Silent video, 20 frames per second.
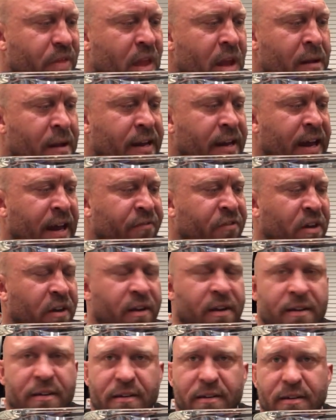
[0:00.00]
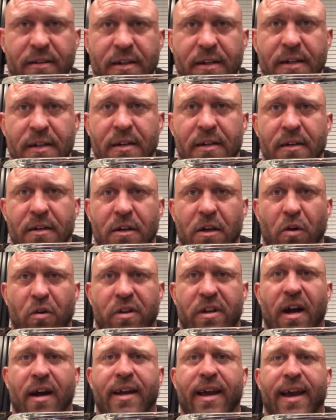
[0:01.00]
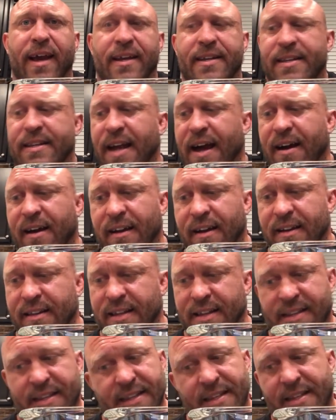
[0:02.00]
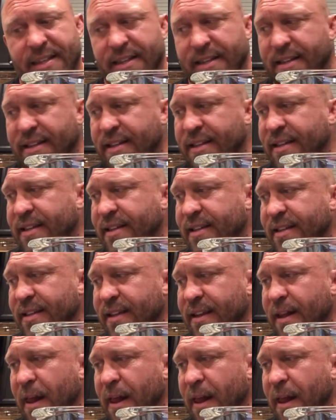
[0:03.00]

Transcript: I'm going to have to go duck egg style on this. This is...